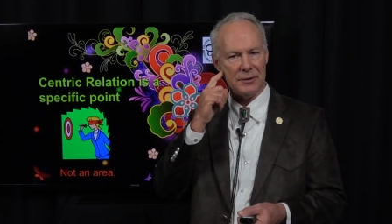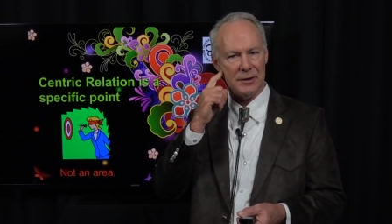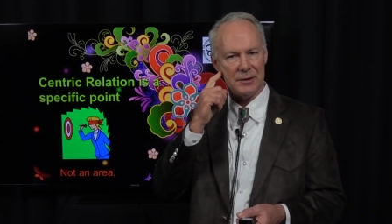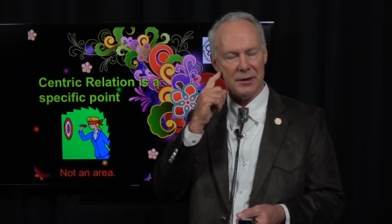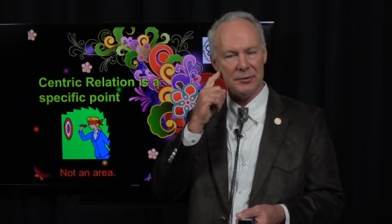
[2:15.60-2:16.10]
is
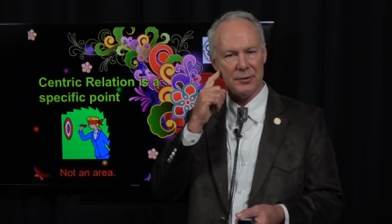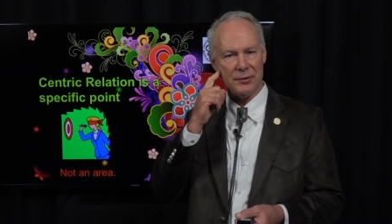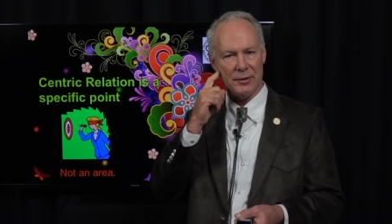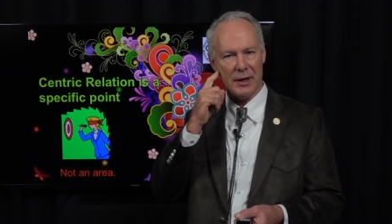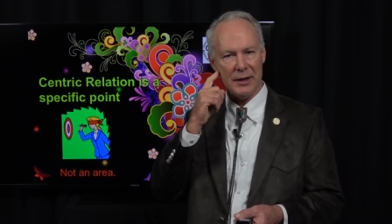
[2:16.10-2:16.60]
in
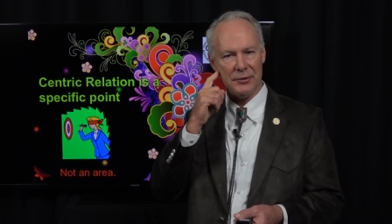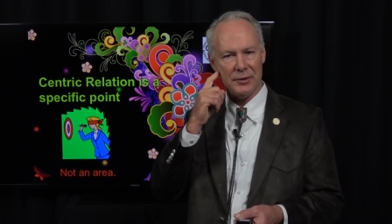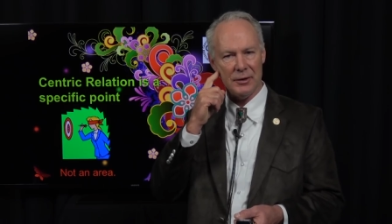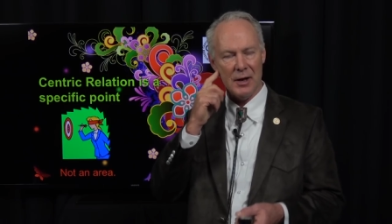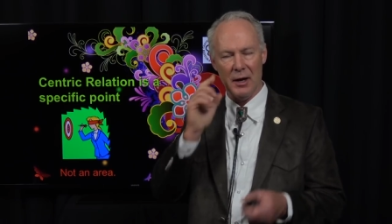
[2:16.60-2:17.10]
centric
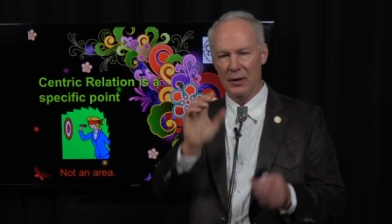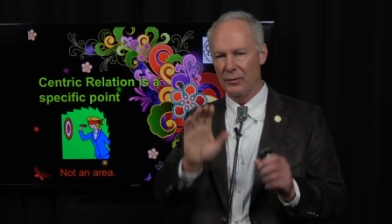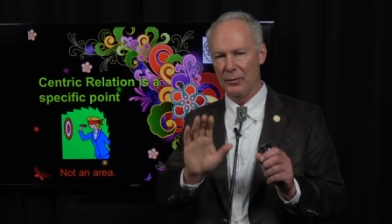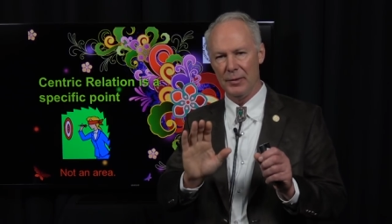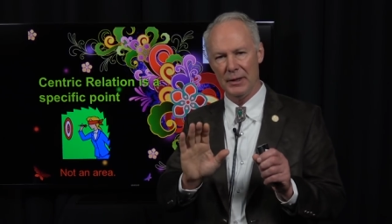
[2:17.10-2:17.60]
relation
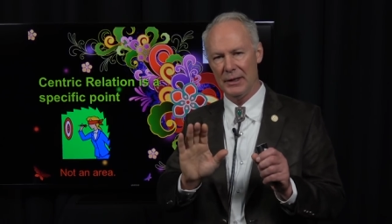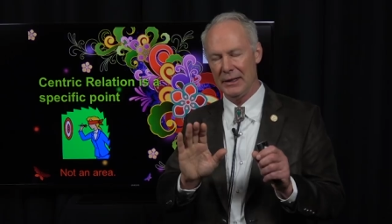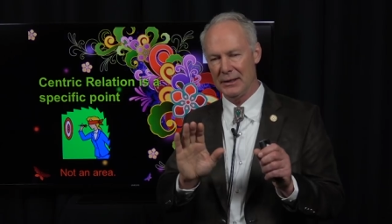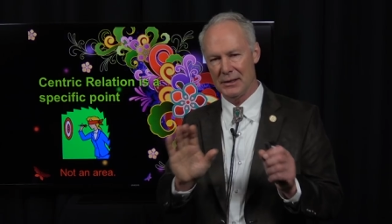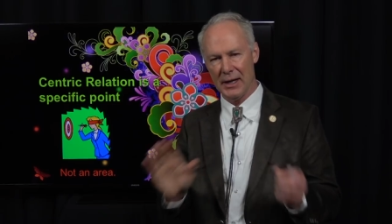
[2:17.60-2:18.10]
will be
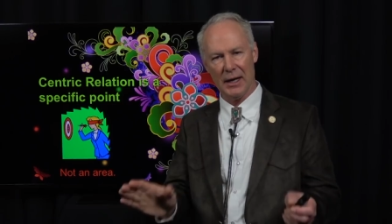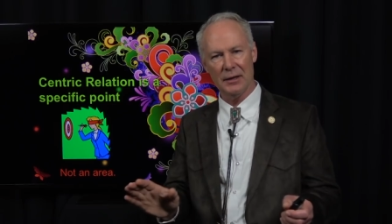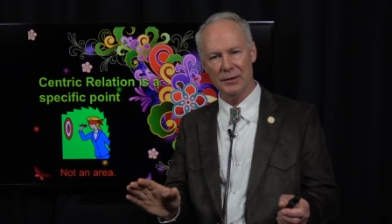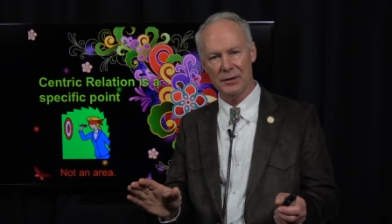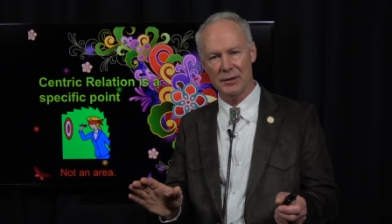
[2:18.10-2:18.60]

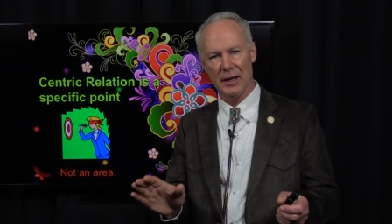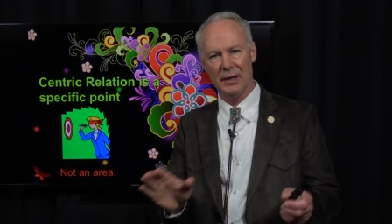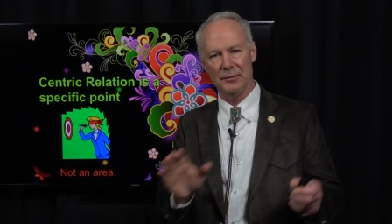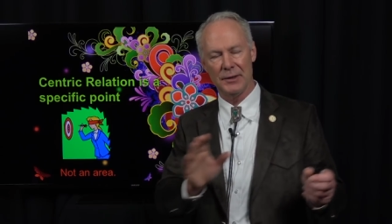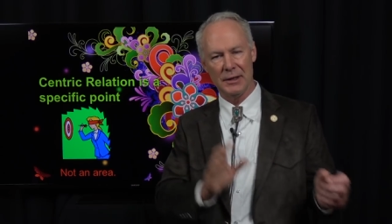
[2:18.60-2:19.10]
exactly the
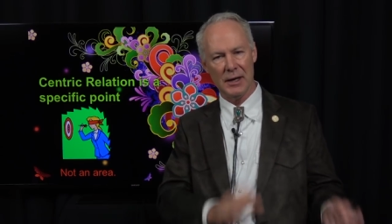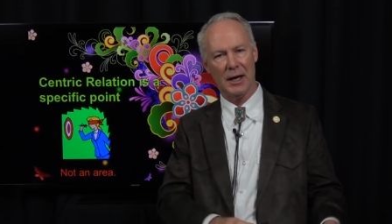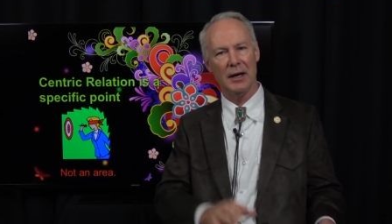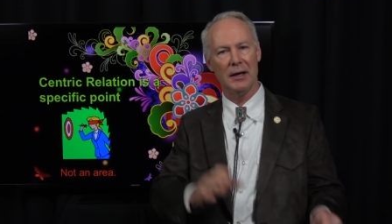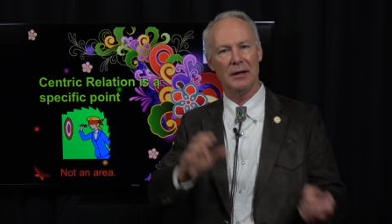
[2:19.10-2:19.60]
same
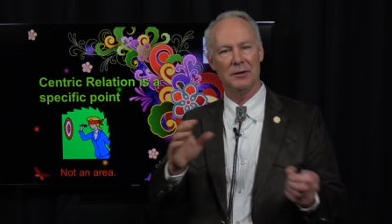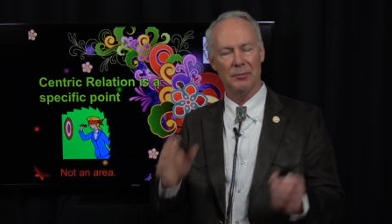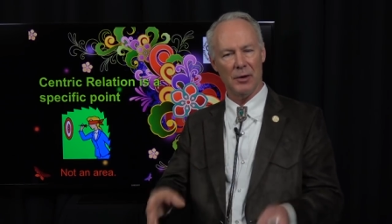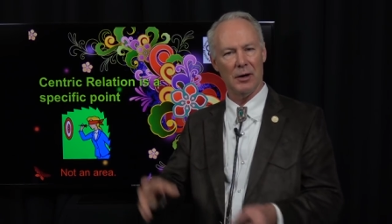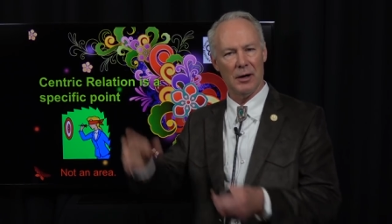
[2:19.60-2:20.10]
today,
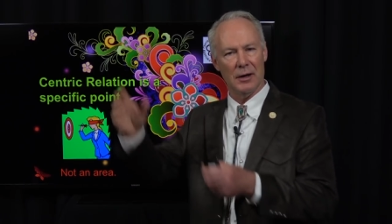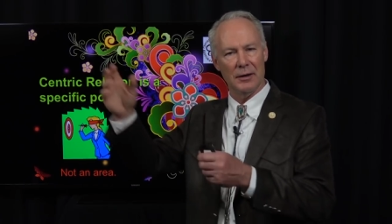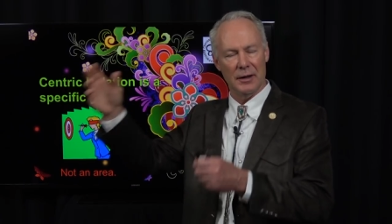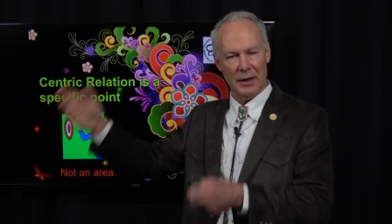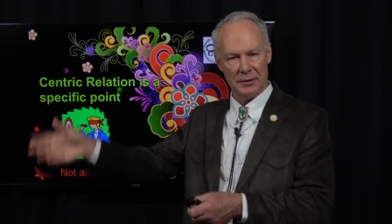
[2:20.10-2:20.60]
tomorrow,
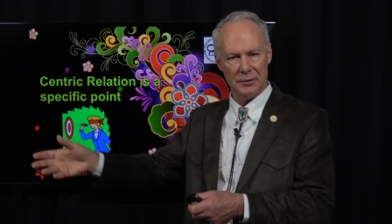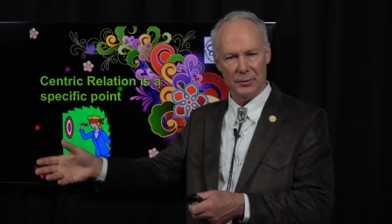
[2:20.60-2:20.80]
next